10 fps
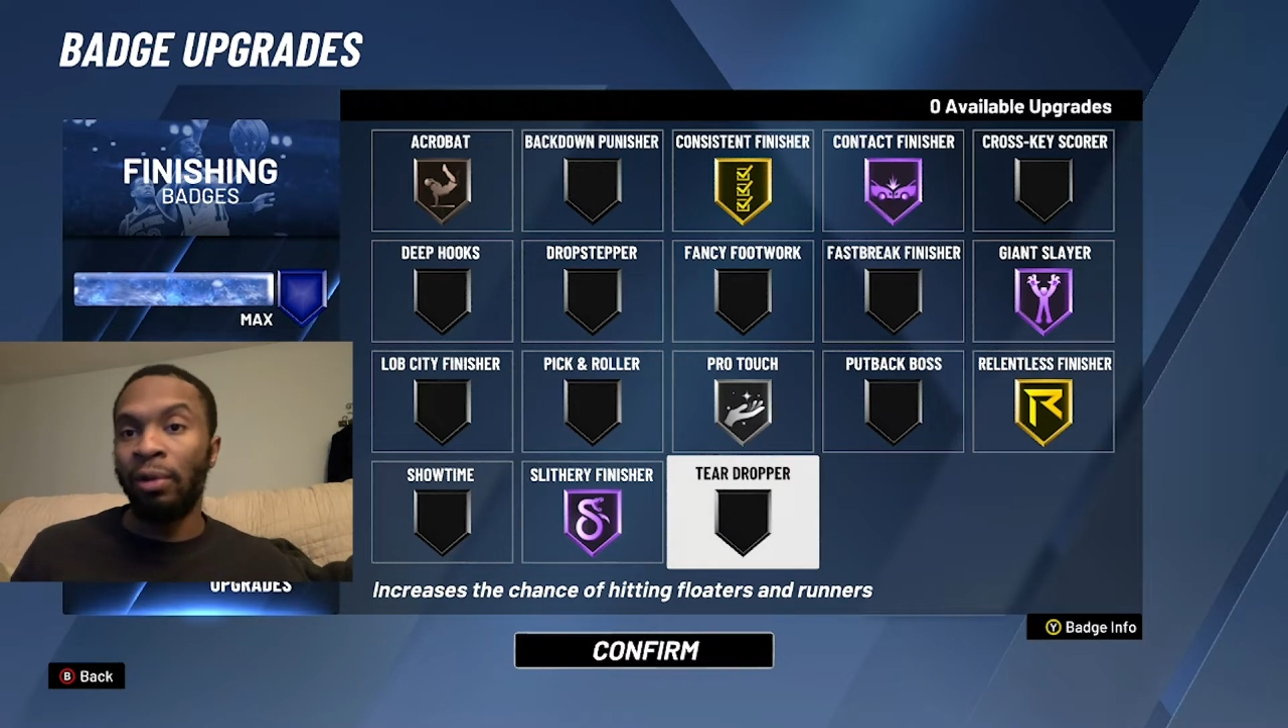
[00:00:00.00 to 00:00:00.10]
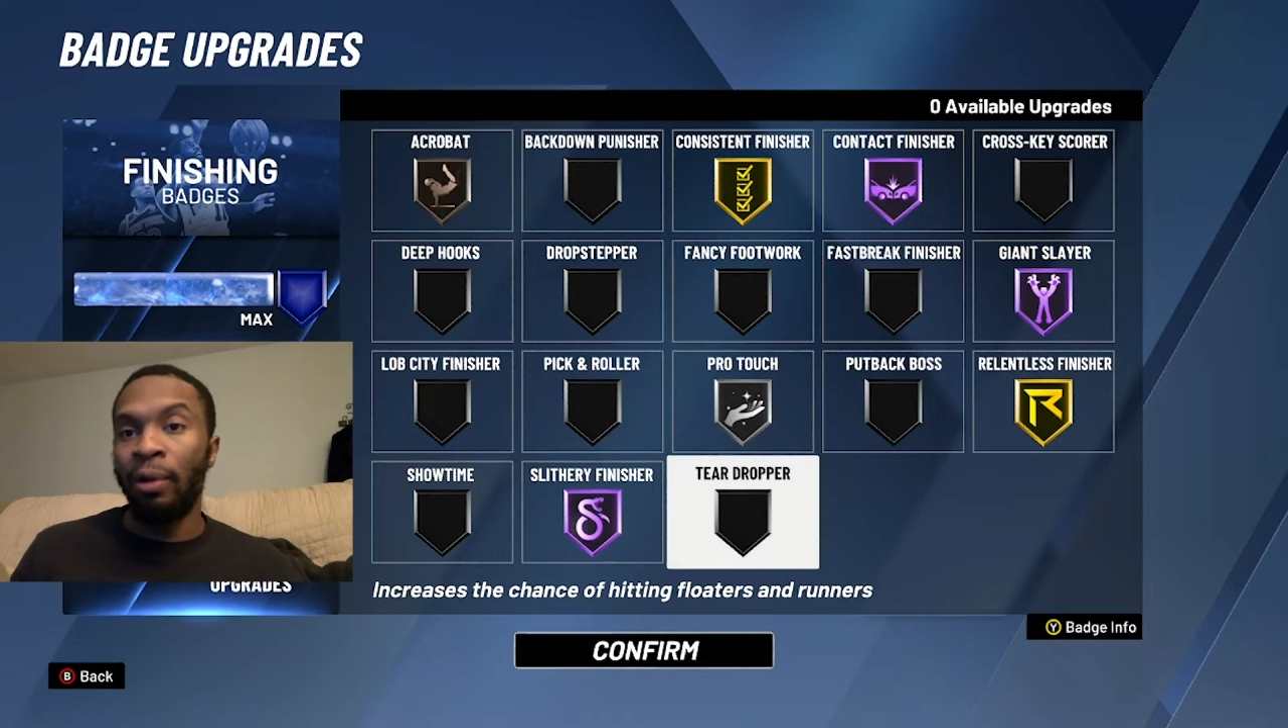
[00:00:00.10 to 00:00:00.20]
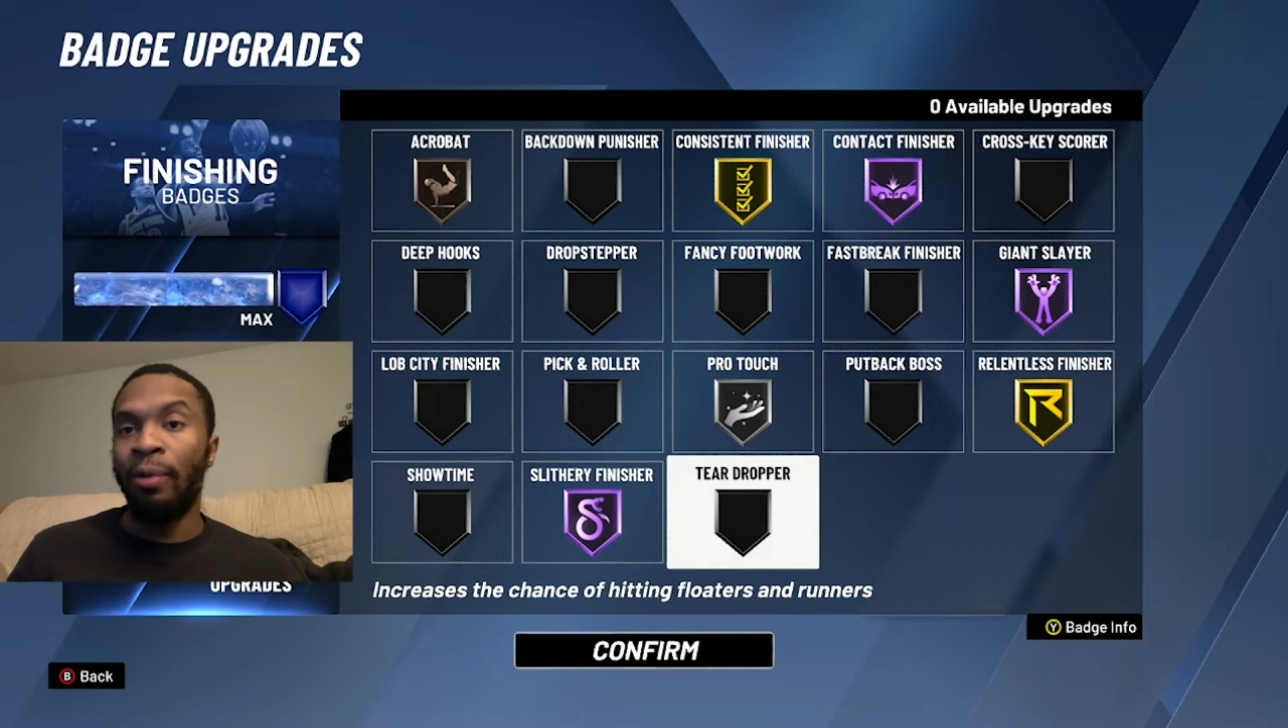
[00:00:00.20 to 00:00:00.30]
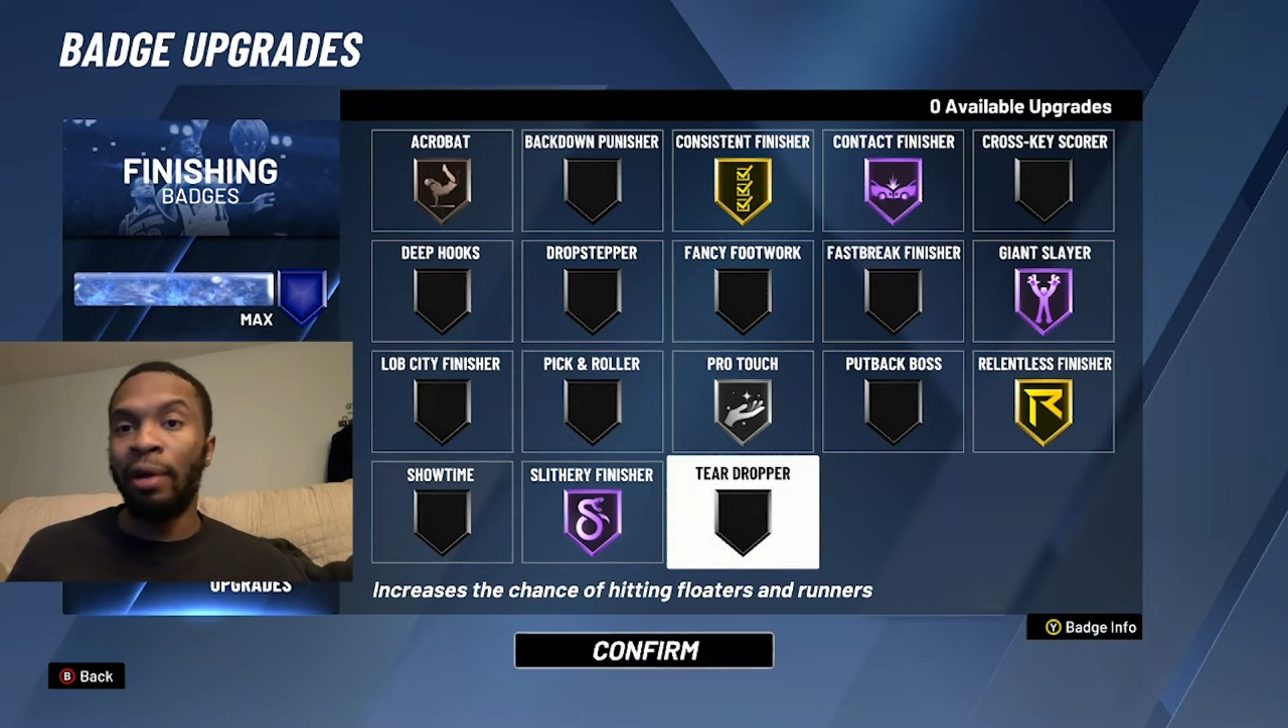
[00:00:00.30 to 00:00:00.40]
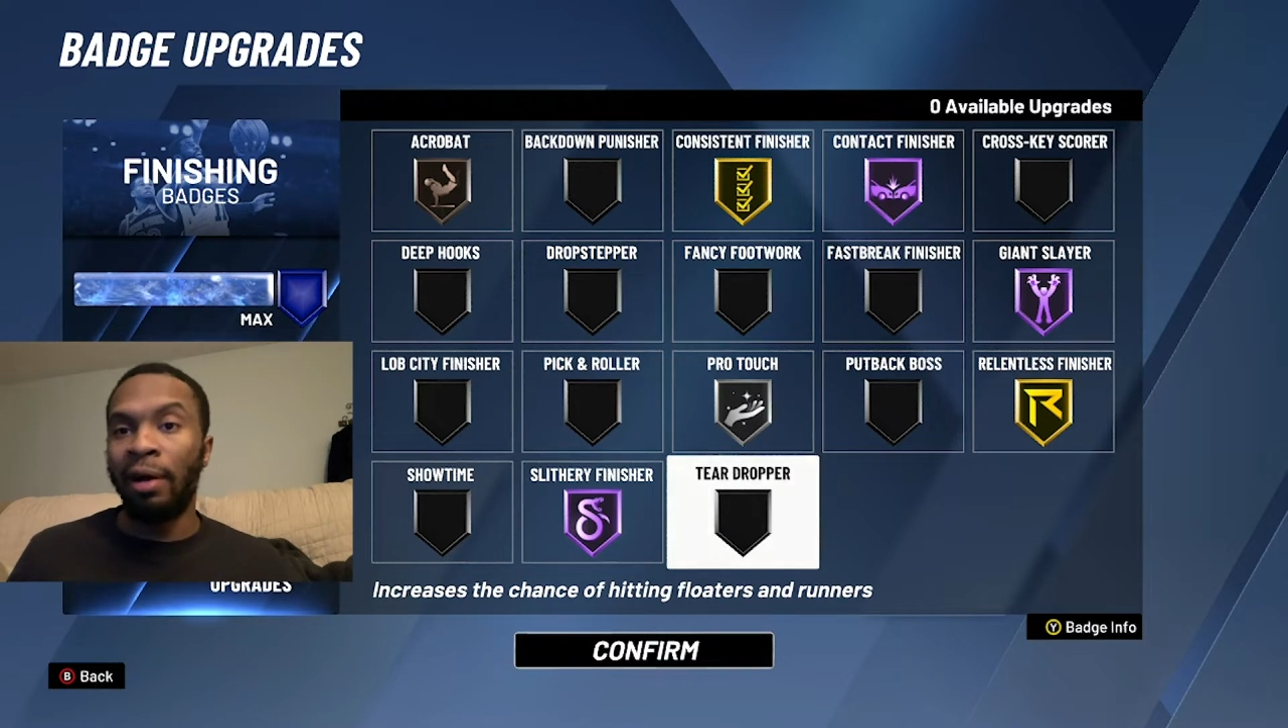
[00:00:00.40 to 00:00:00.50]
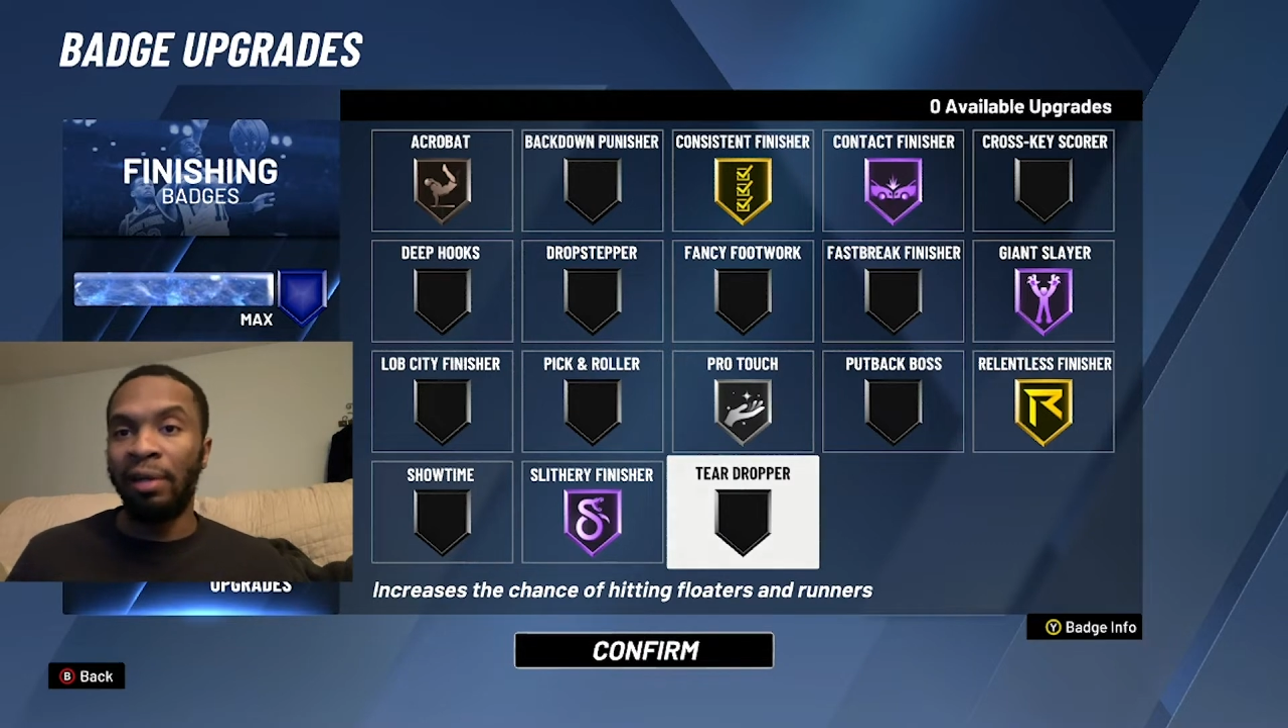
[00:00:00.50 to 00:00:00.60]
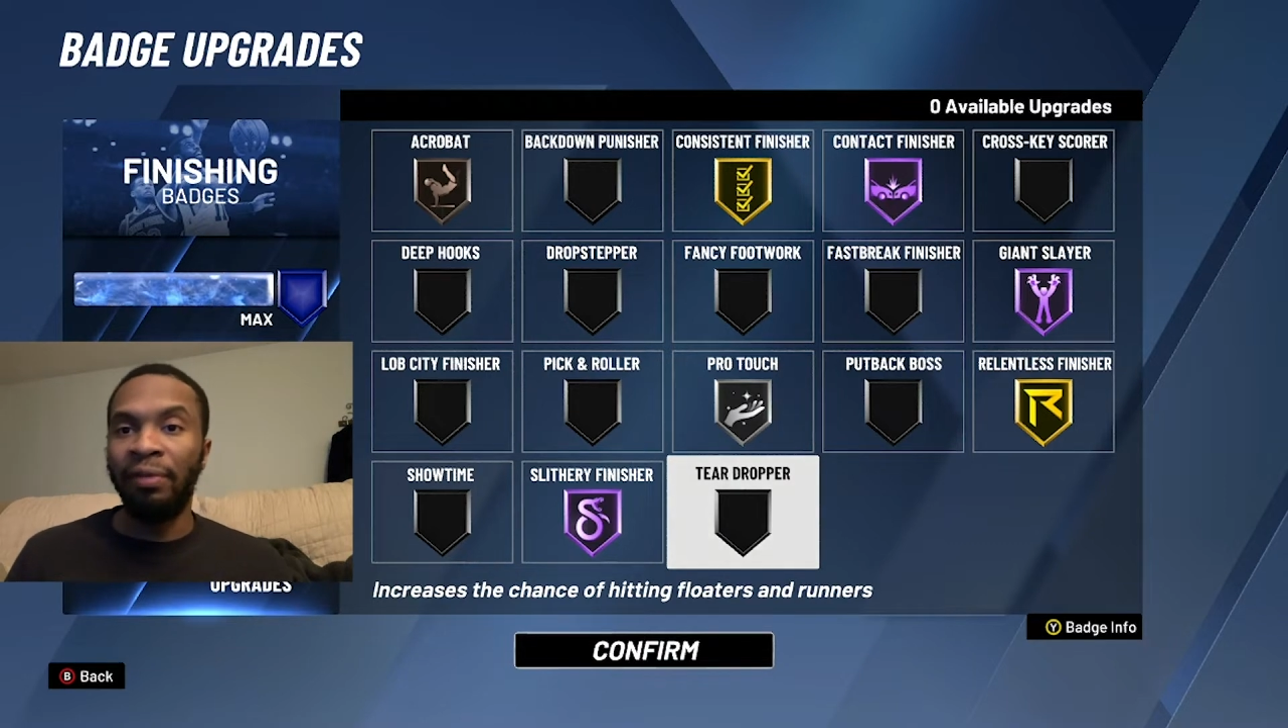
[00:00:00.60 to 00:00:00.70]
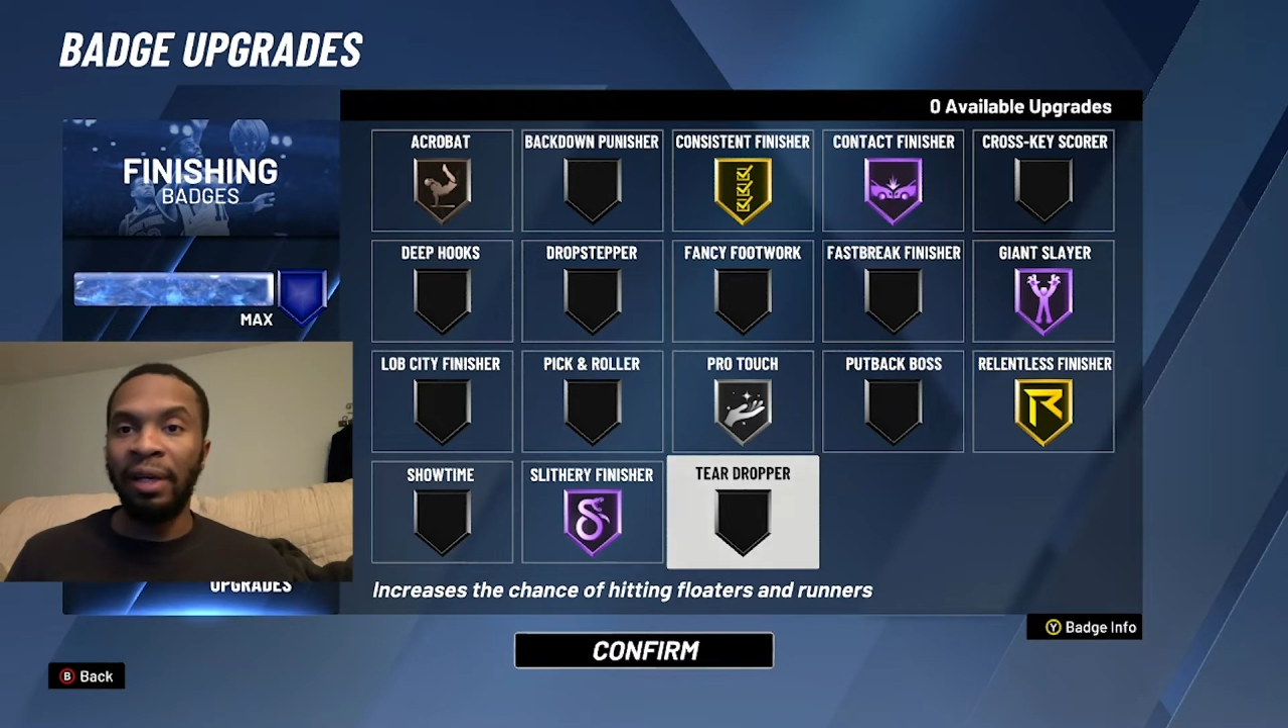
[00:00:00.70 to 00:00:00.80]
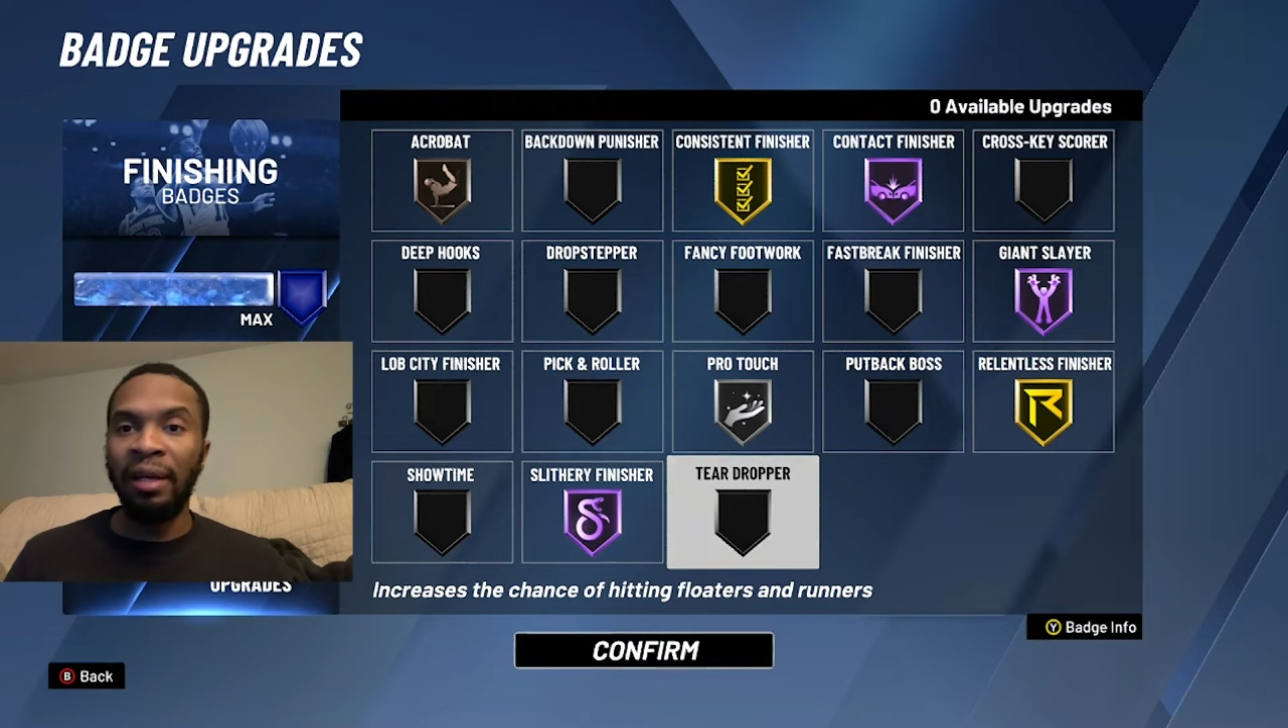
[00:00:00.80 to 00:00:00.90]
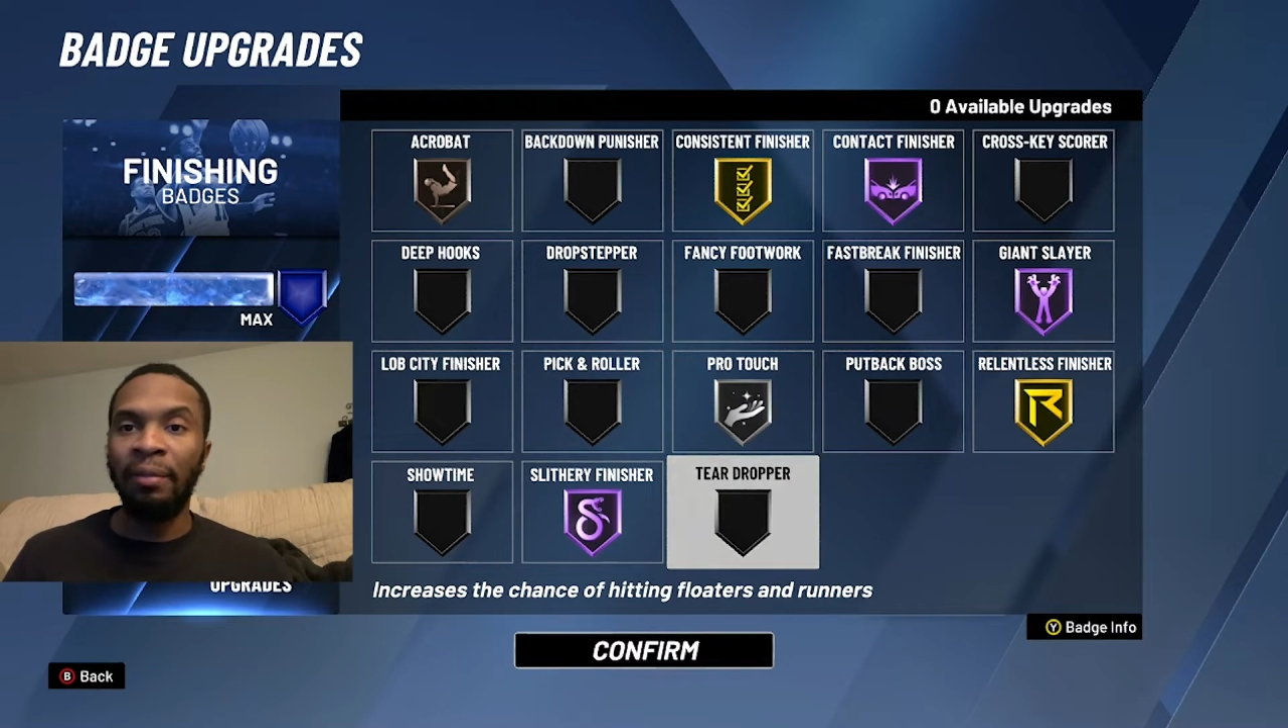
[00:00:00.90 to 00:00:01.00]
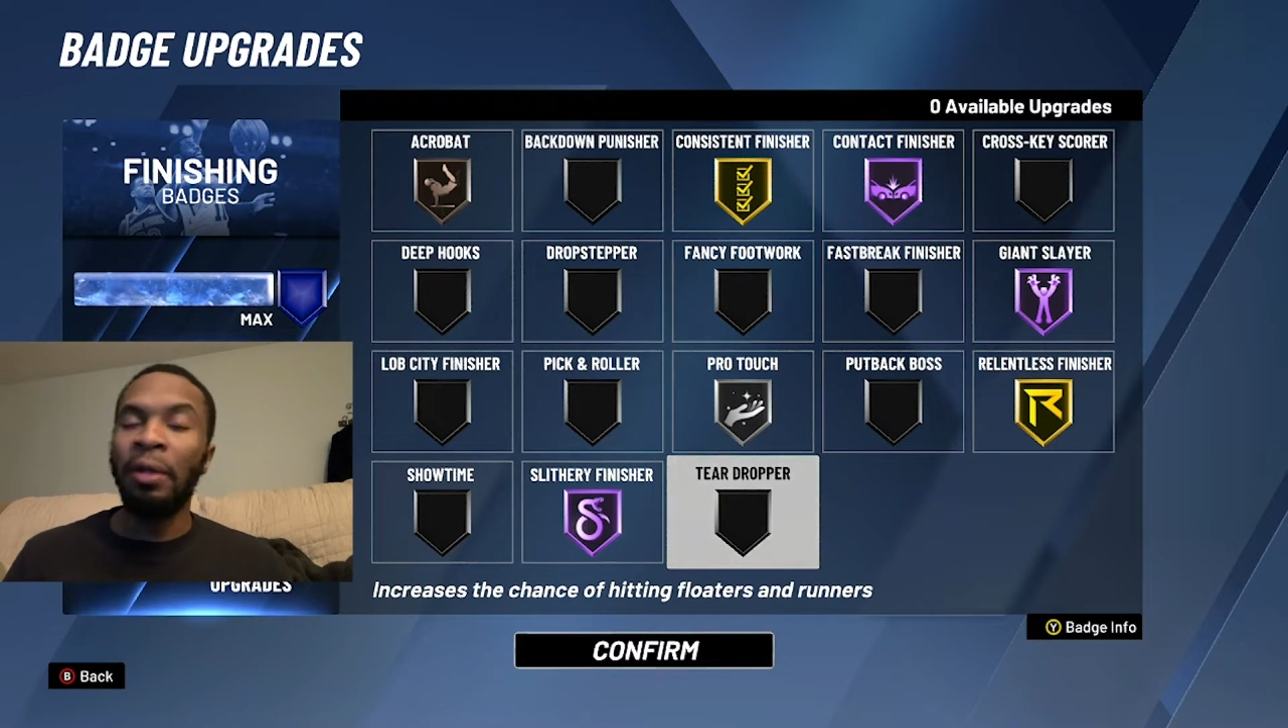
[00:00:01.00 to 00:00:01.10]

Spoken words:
gold or Hall of Fame,